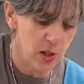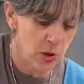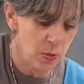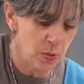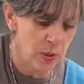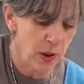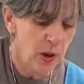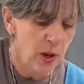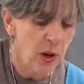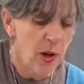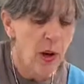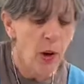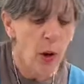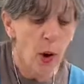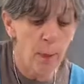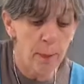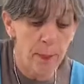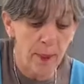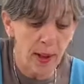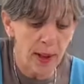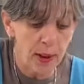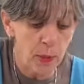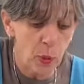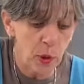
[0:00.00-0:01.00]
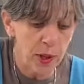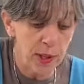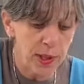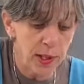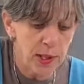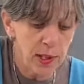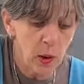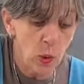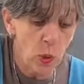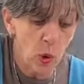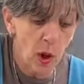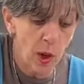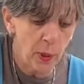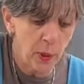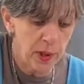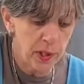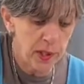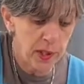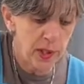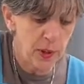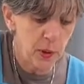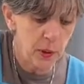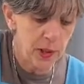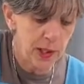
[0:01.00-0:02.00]
it, or buy one that you already
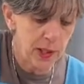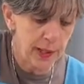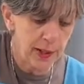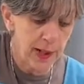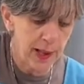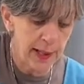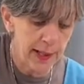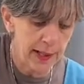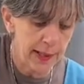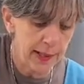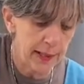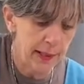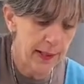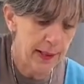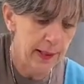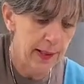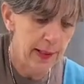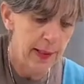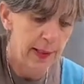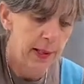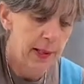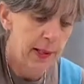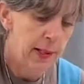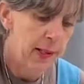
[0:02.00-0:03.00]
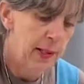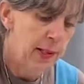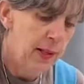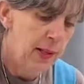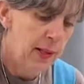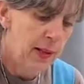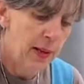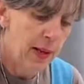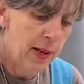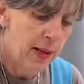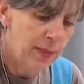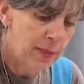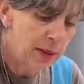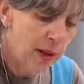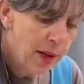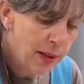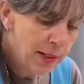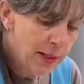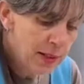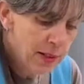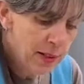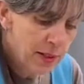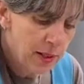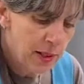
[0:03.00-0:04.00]
know you like.
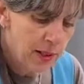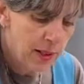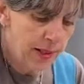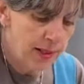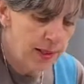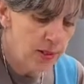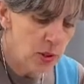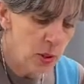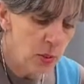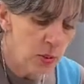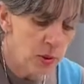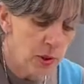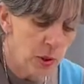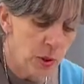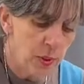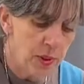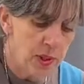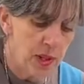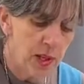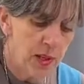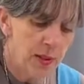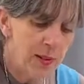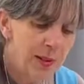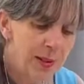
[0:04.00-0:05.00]
I don't know that